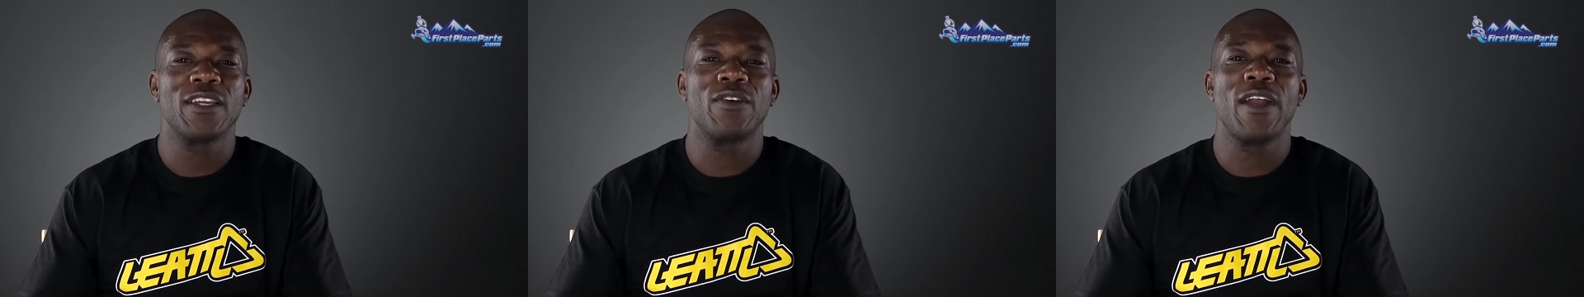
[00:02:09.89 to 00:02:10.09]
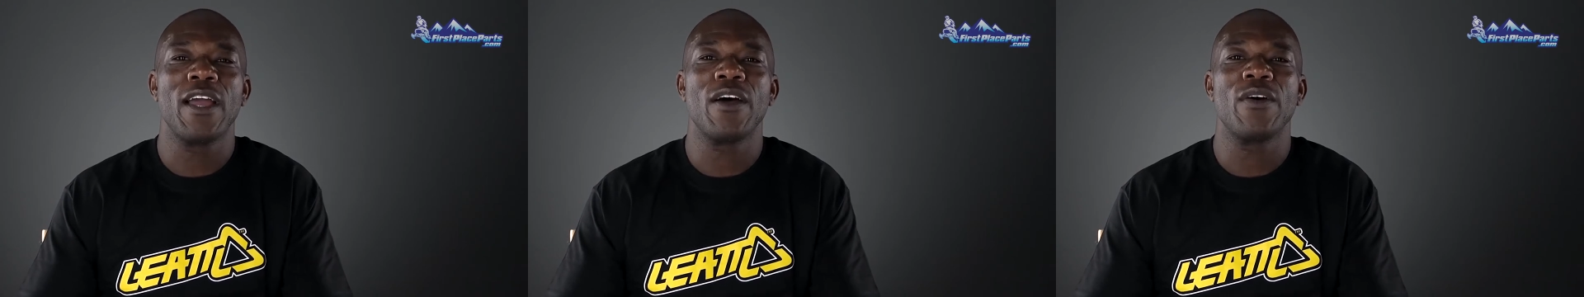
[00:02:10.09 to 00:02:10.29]

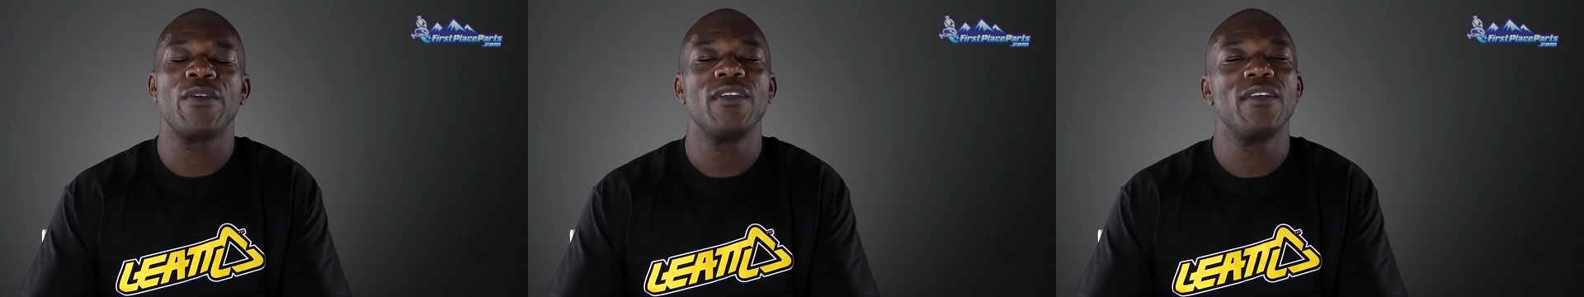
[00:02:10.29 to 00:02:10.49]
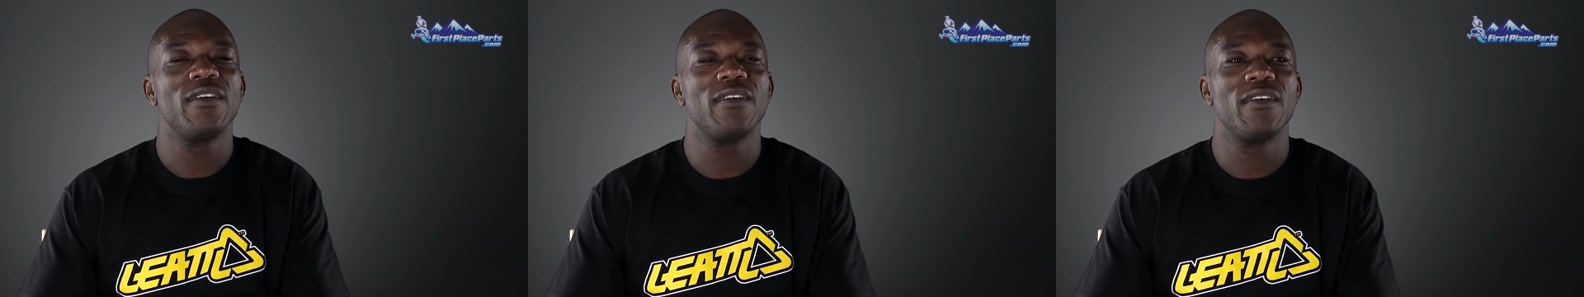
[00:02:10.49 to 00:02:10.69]

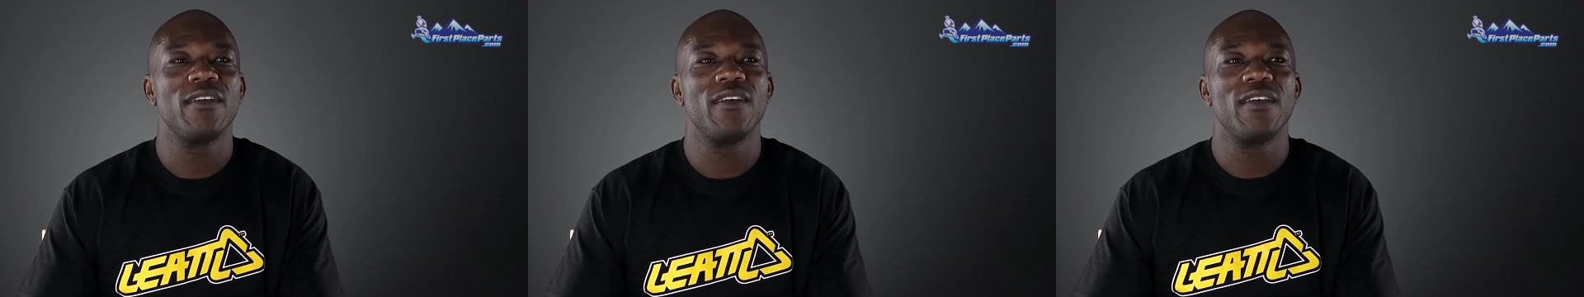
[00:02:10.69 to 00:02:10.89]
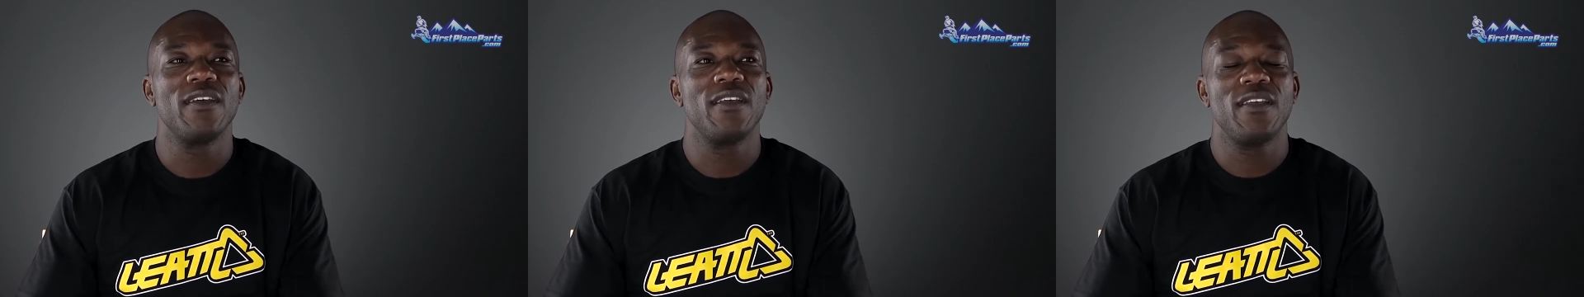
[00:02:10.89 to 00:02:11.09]
ground?
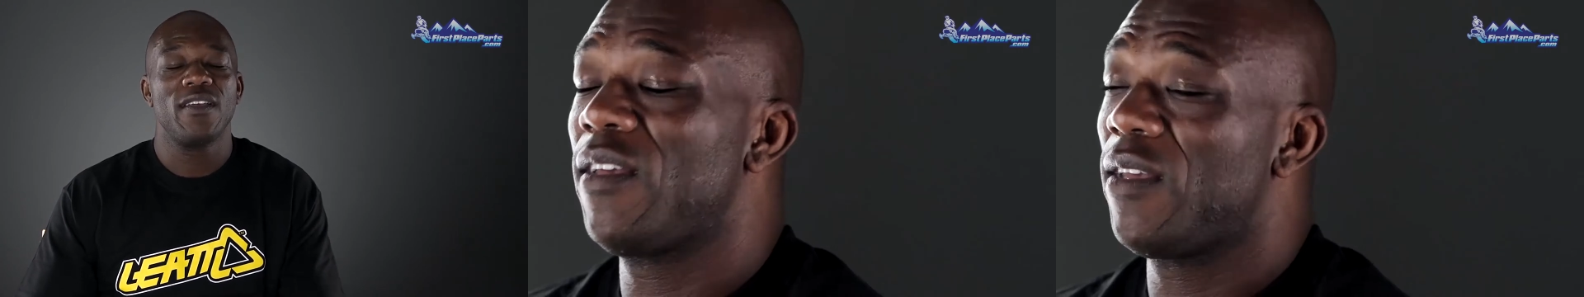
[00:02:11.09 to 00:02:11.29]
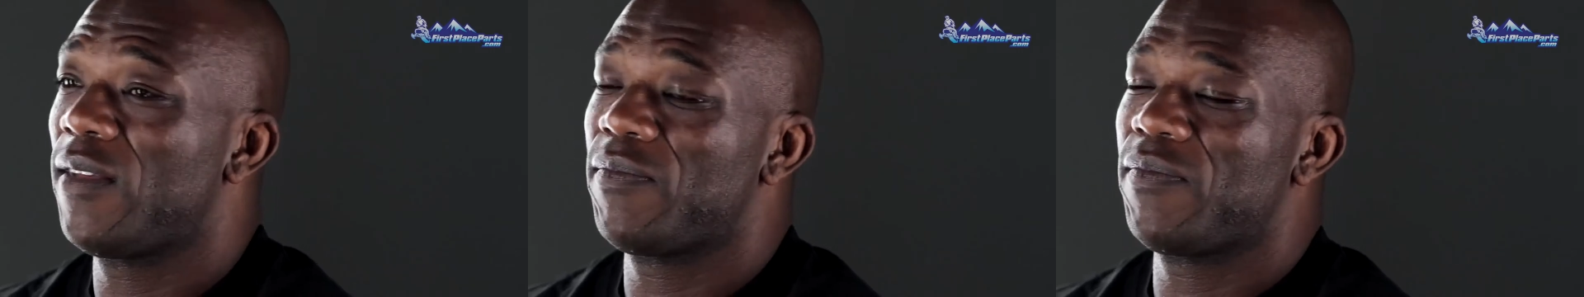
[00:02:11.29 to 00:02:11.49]

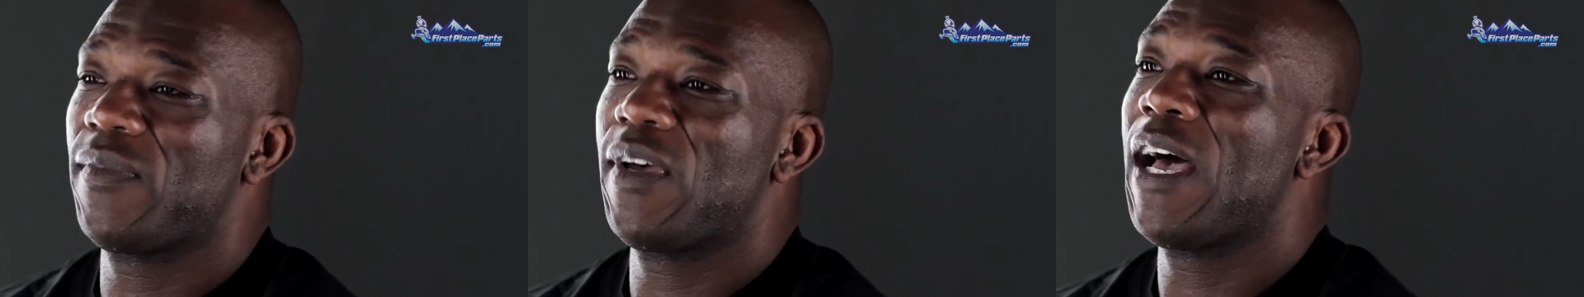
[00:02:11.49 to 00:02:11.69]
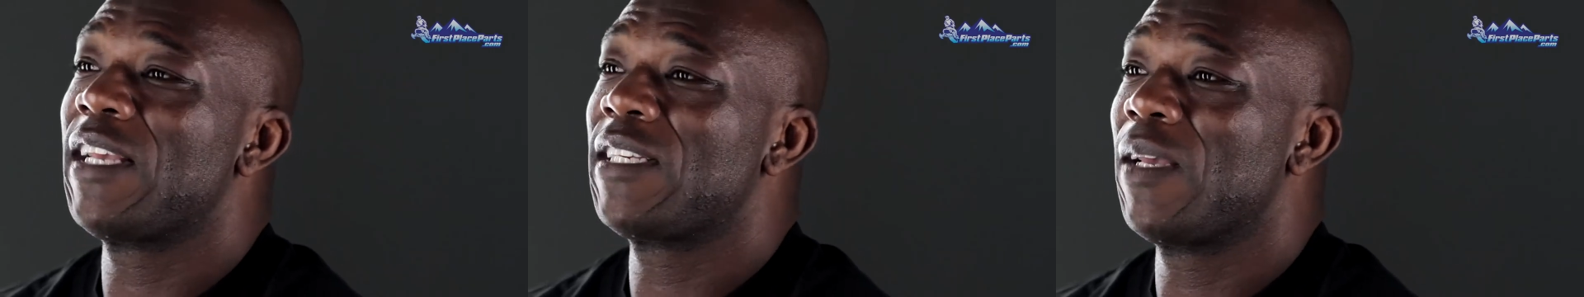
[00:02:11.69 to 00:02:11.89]

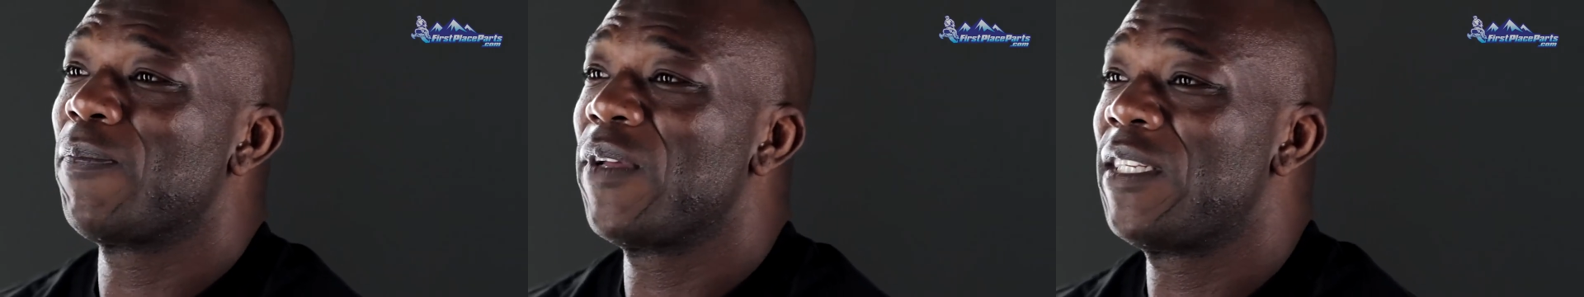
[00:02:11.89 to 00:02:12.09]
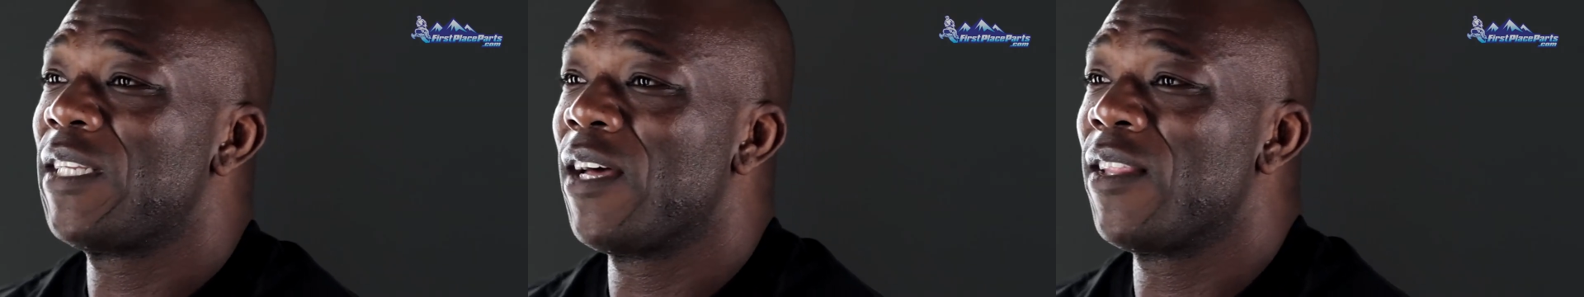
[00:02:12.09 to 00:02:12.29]
I
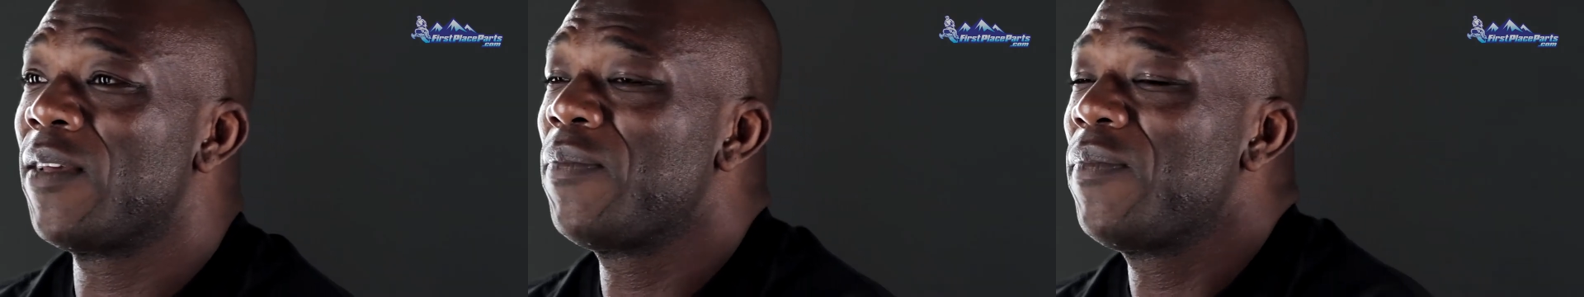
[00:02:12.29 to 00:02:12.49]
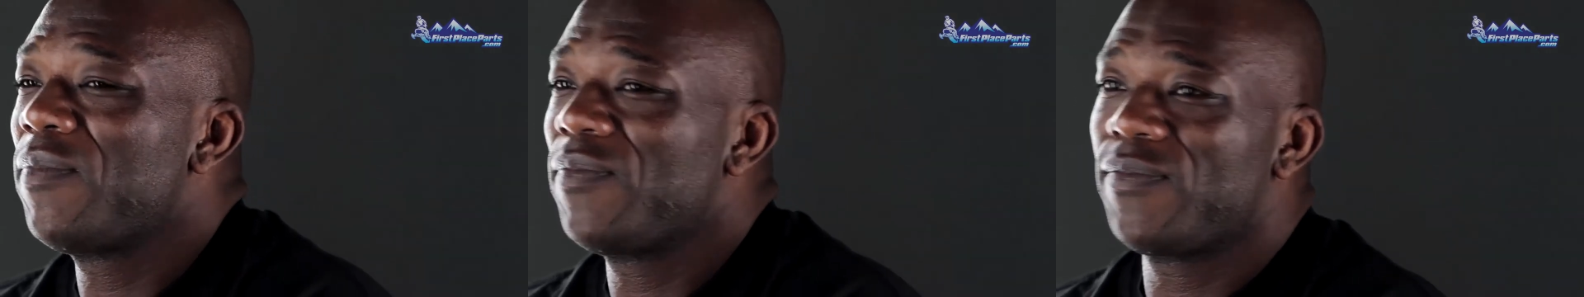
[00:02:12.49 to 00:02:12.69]
simply tell
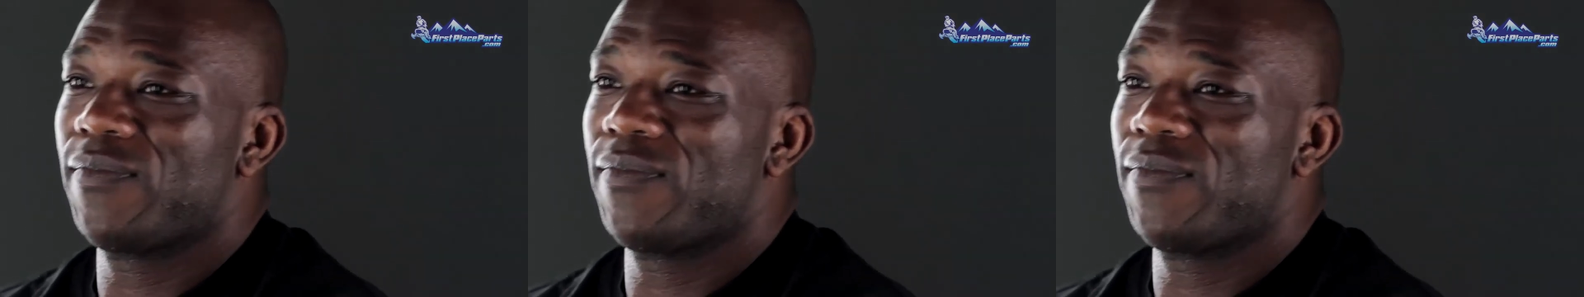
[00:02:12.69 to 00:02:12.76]
them,